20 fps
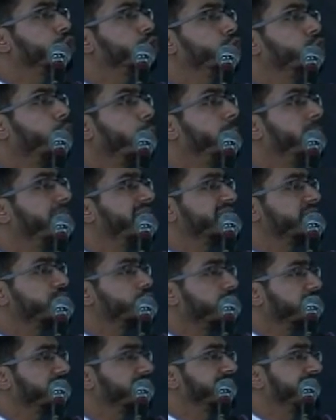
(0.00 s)
two
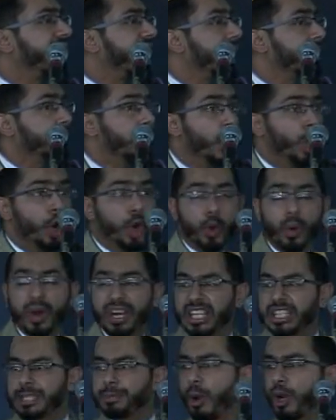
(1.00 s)
oppressors of the time who
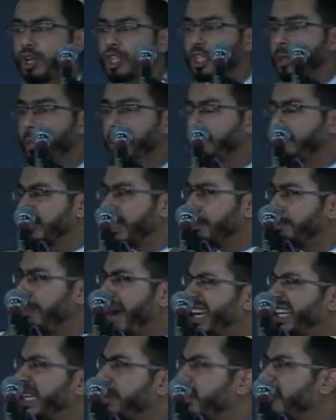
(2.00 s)
were responsible for the
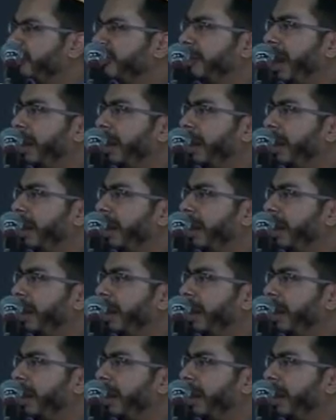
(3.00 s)
martyrdom of